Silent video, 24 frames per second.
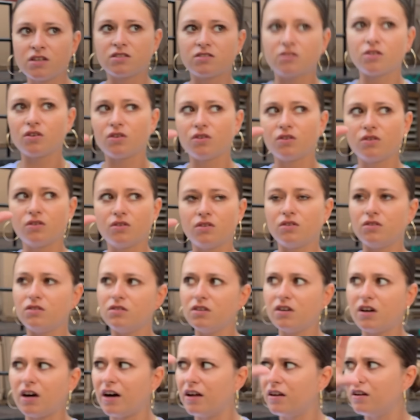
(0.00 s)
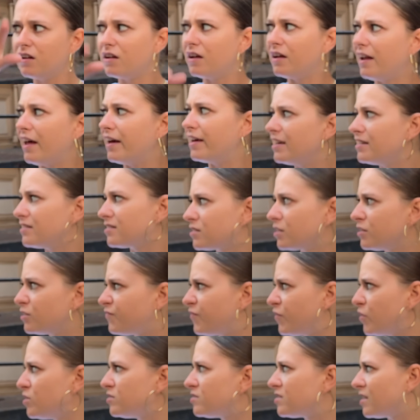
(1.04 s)
So it kind of like it's
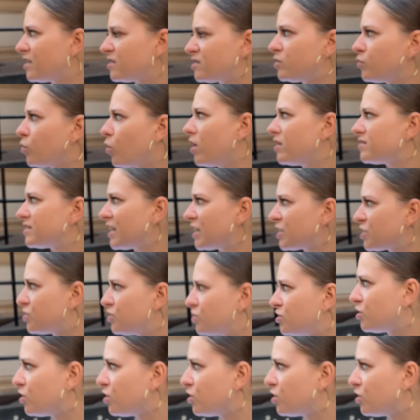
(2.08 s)
confusing as to what it's actually